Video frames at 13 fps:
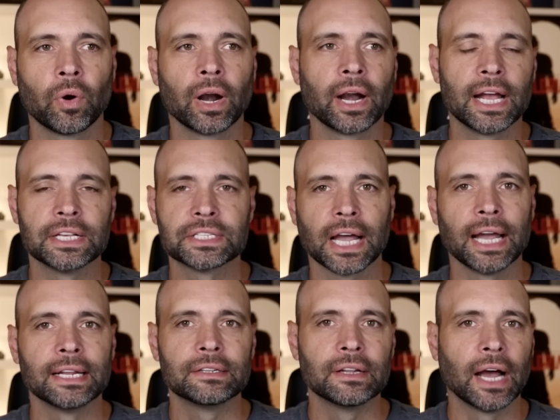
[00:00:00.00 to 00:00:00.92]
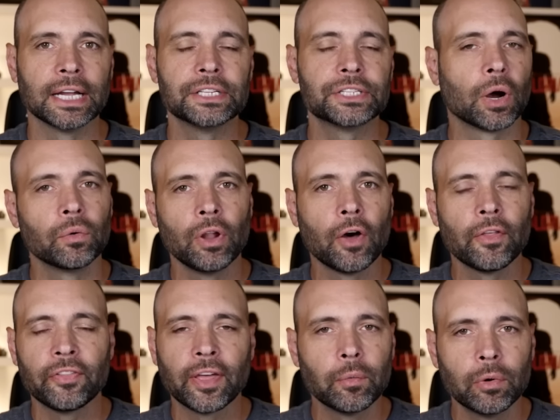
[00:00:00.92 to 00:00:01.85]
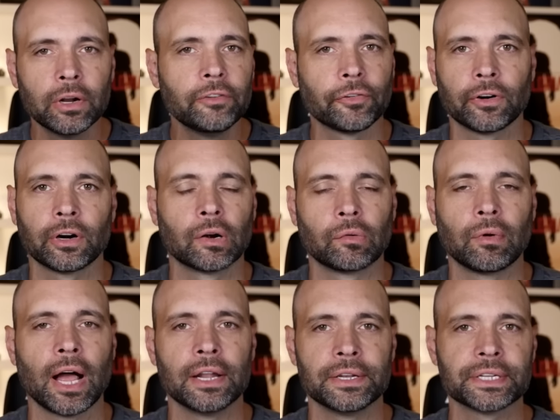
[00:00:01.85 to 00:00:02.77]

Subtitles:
whereas I don't know that they would for a Ron